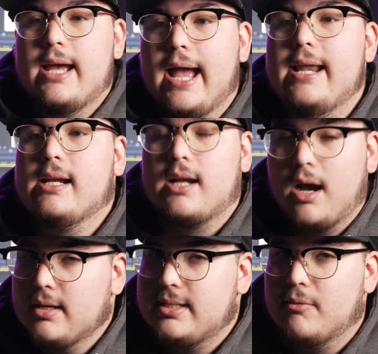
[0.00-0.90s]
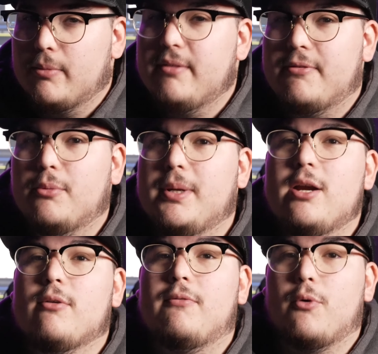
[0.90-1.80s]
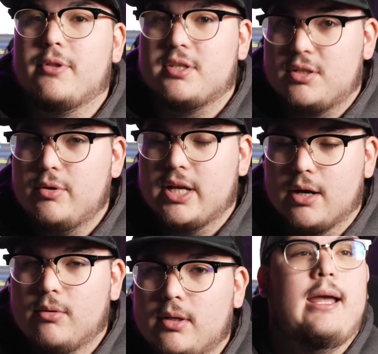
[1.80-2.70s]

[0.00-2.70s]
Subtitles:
edit content we film here for the studio,